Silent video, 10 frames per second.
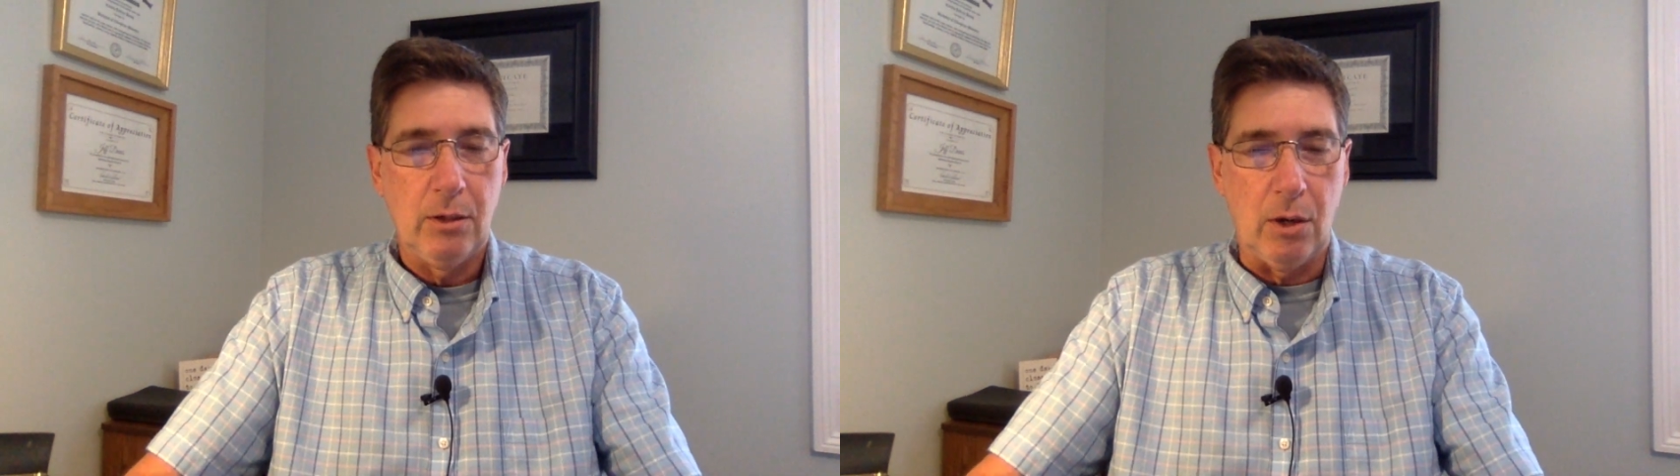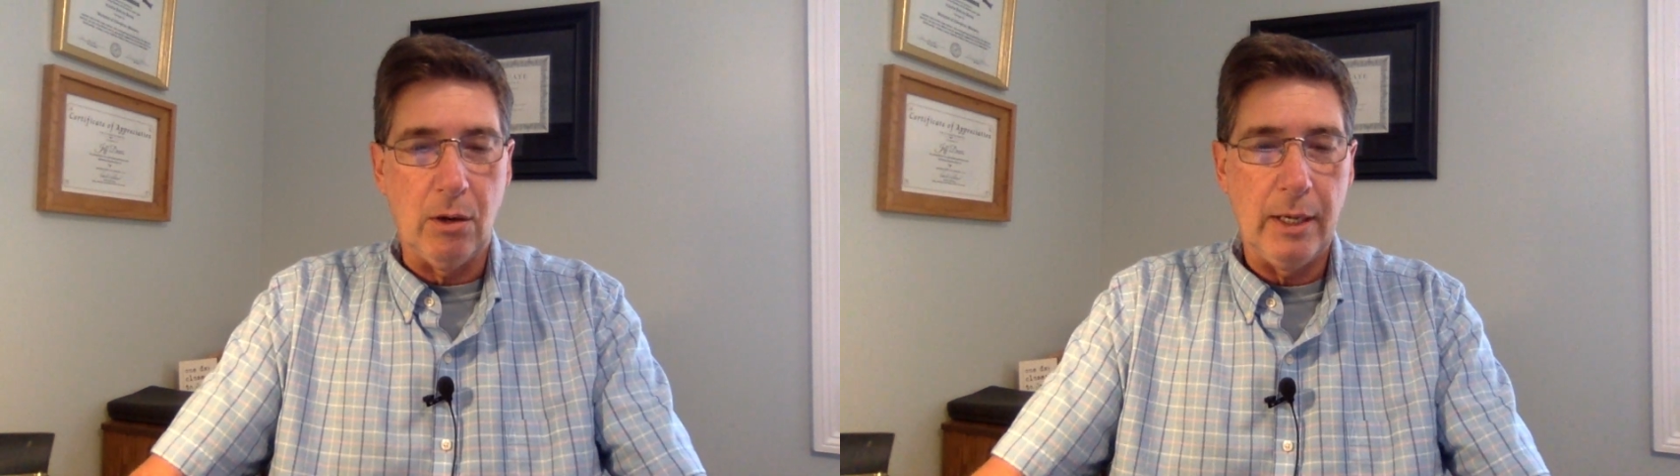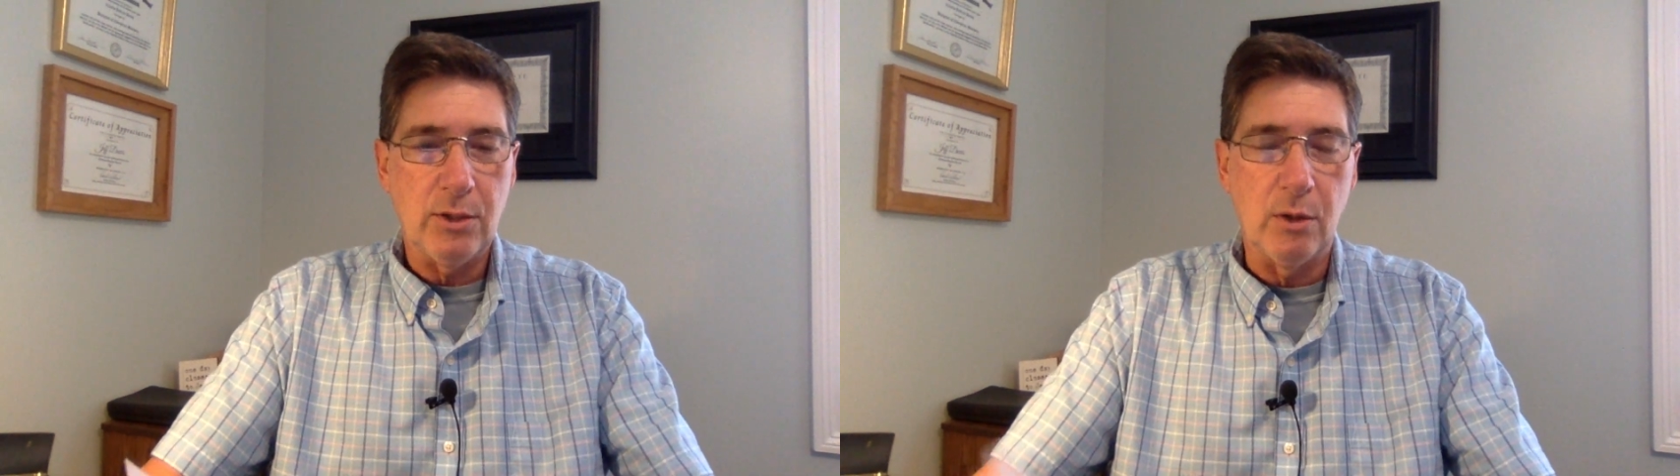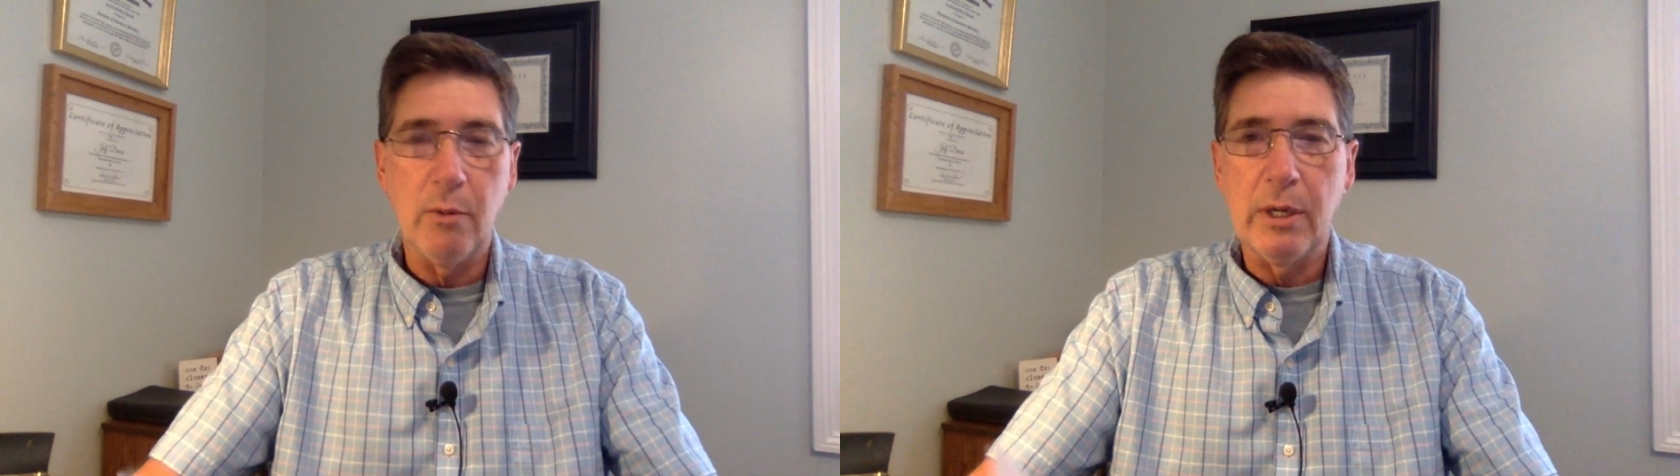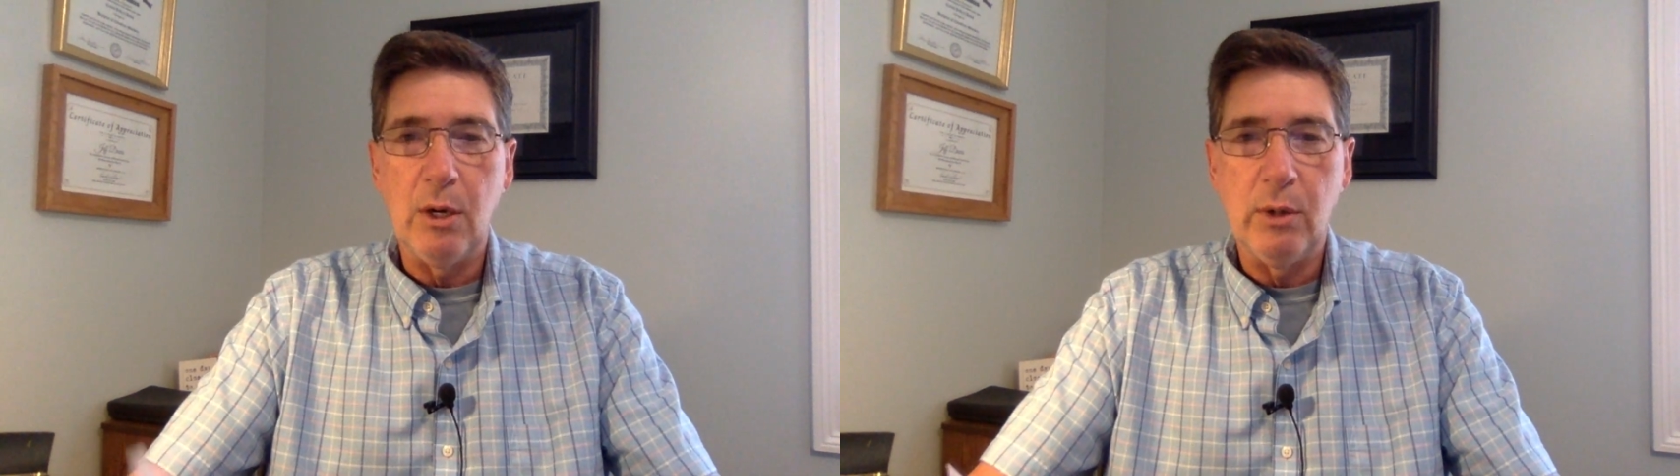All right, so
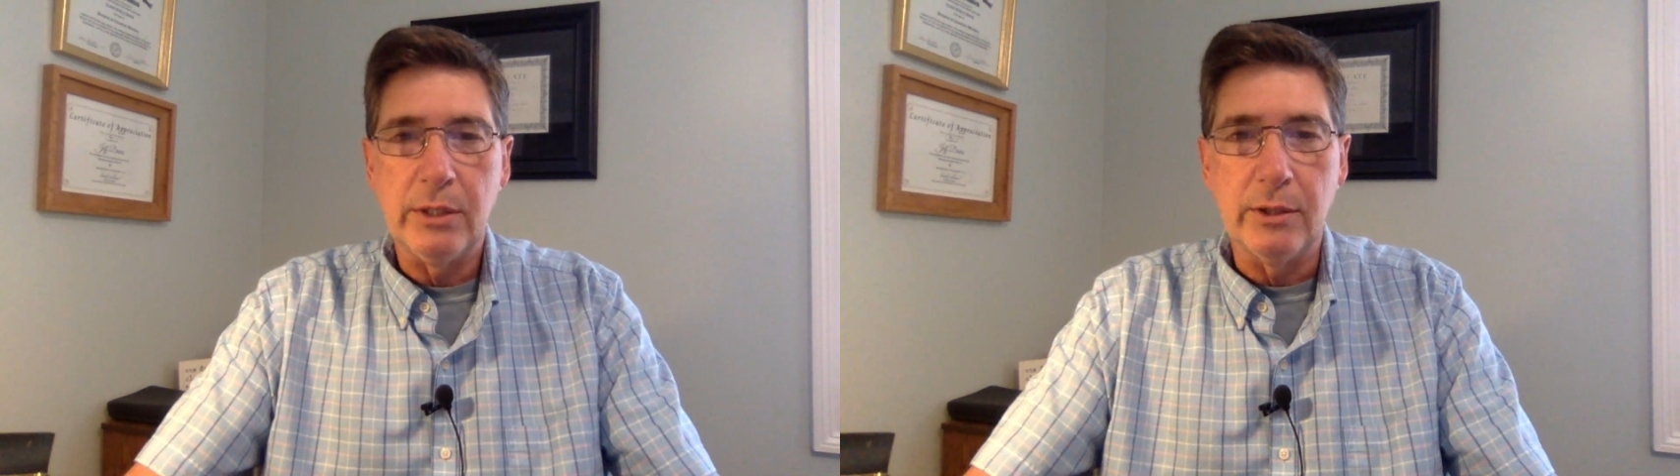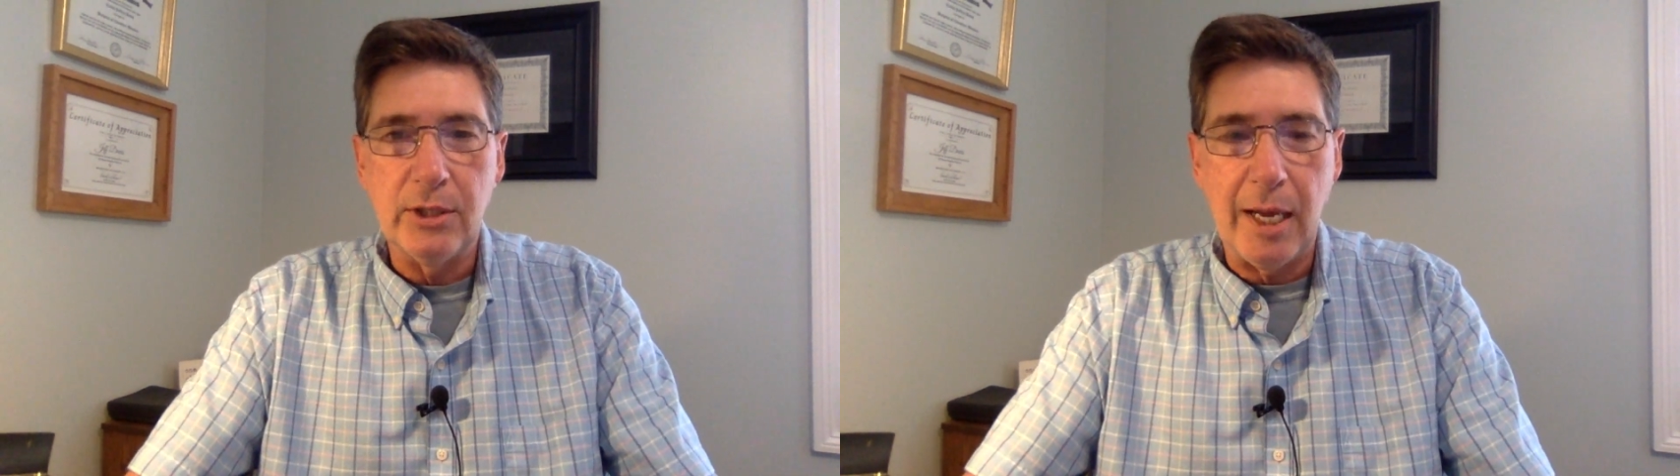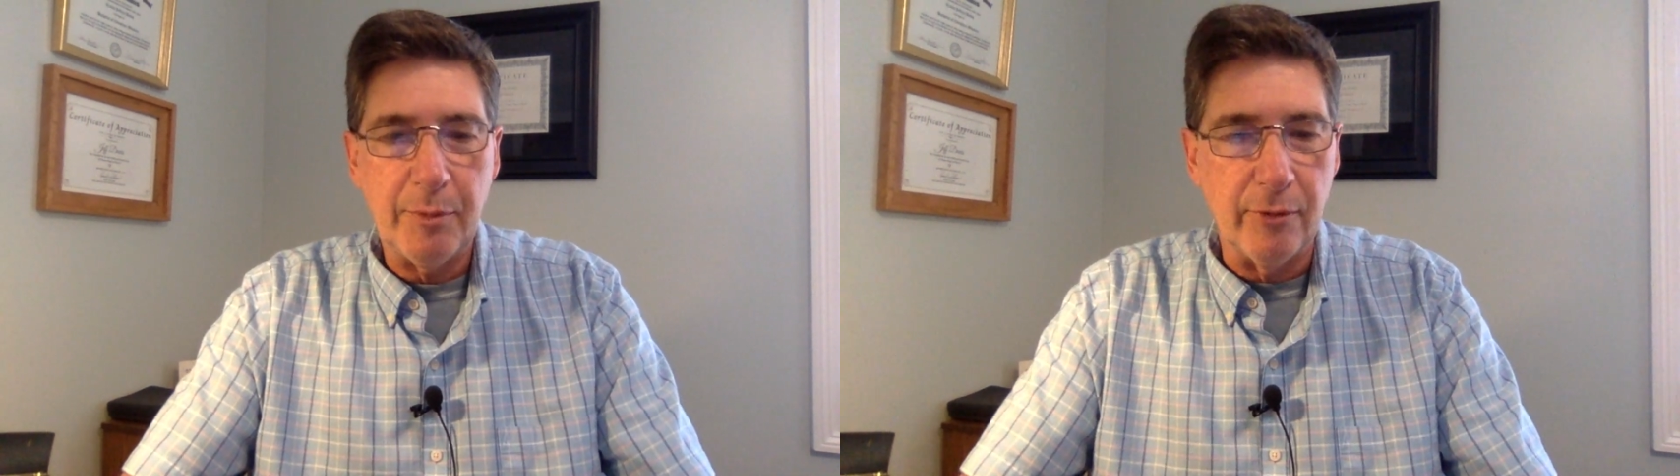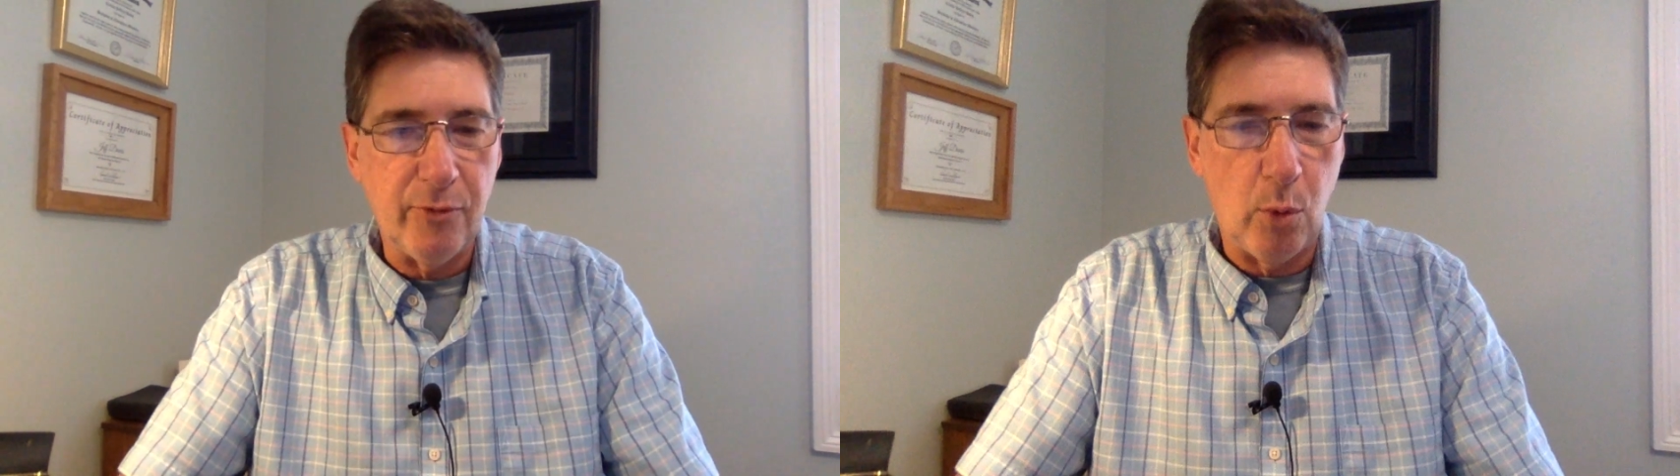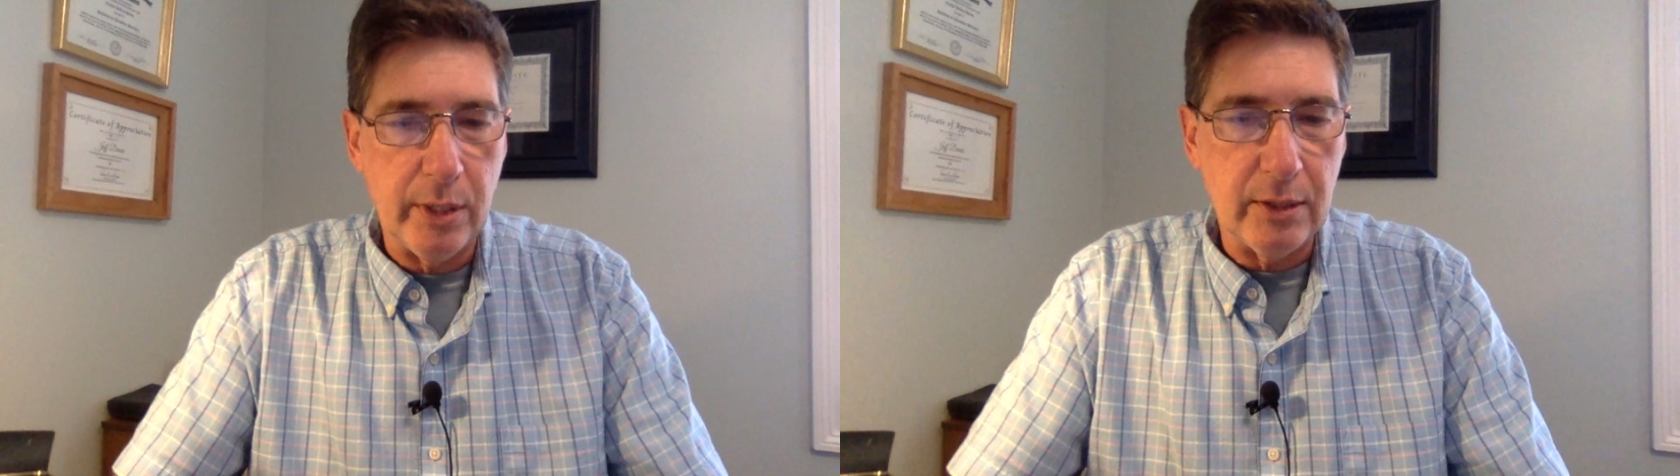here we go into chapter
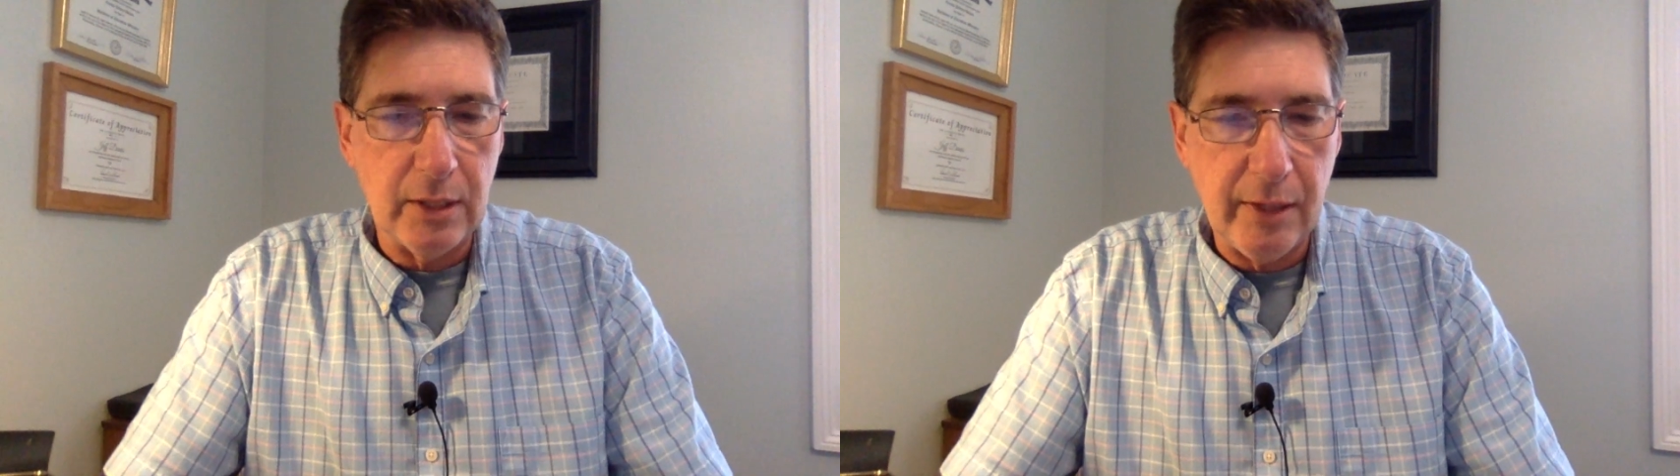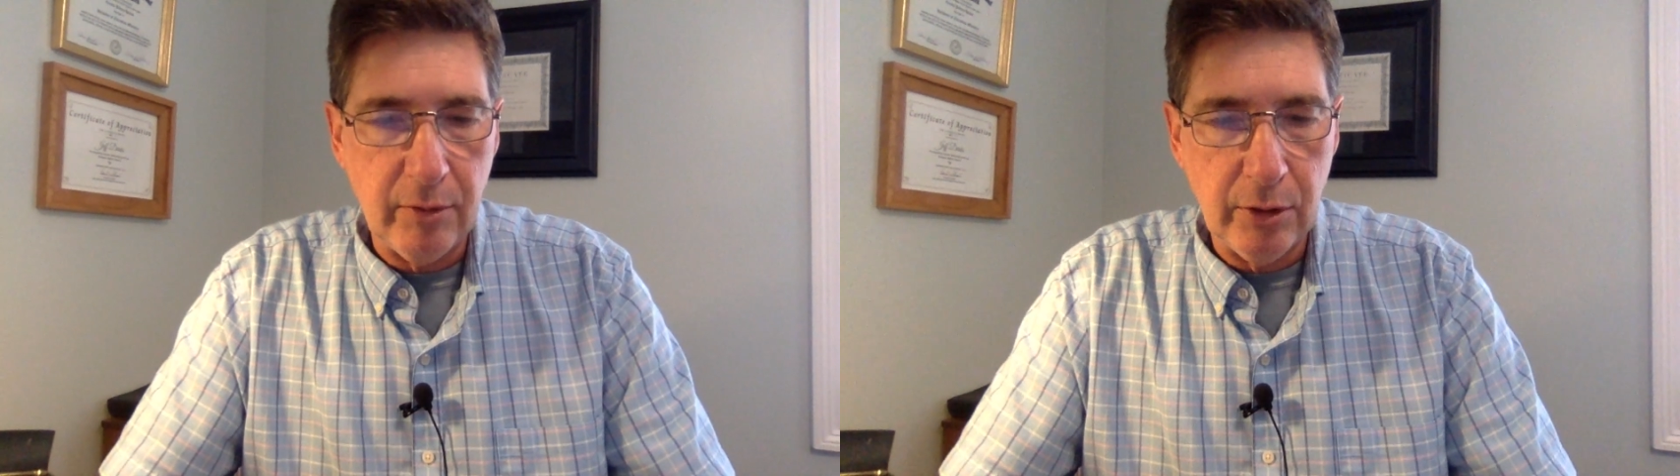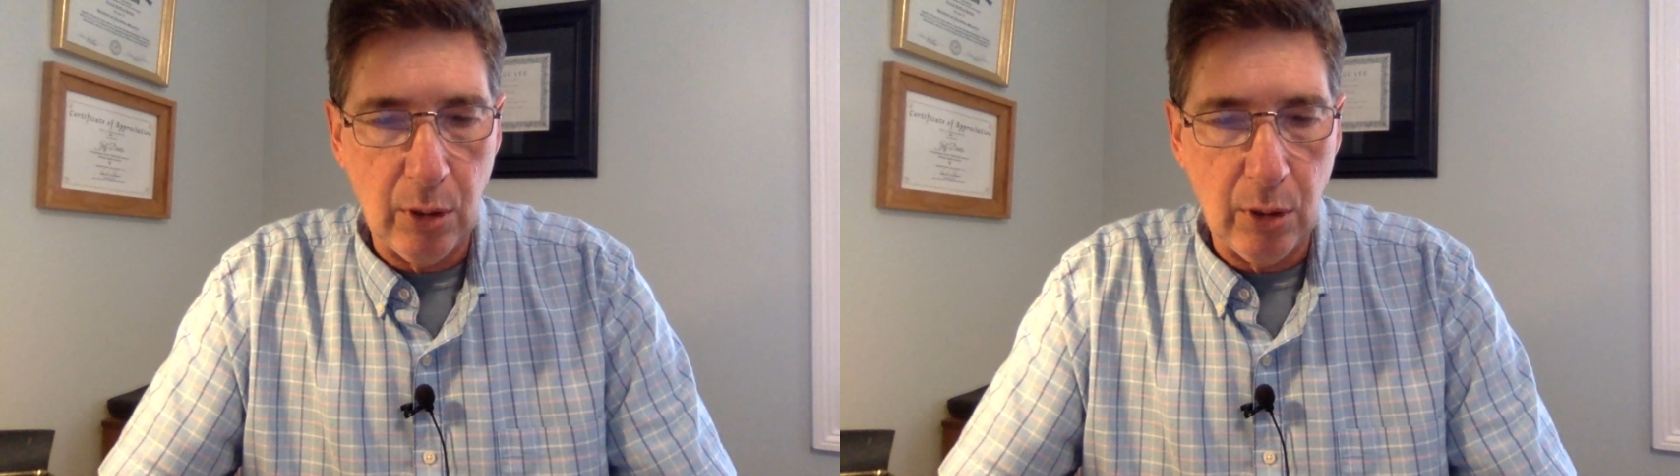47.